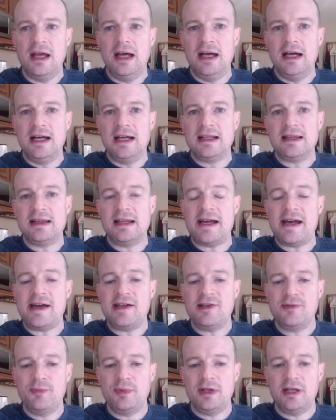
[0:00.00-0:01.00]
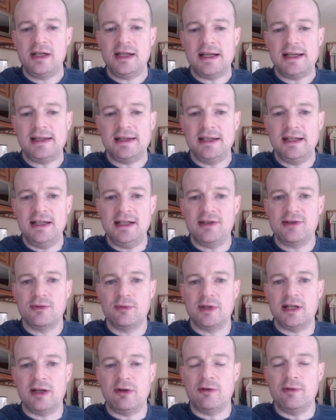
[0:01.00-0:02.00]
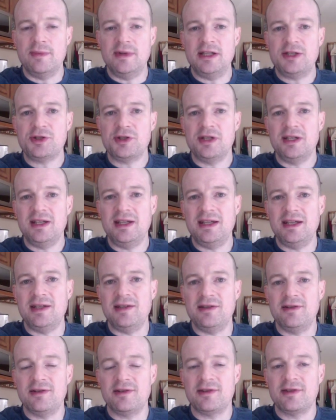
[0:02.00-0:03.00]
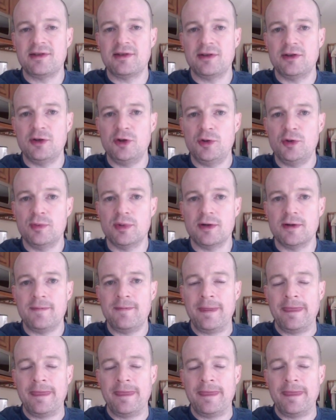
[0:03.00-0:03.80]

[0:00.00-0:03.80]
Last but not least, what I will mention is Uber.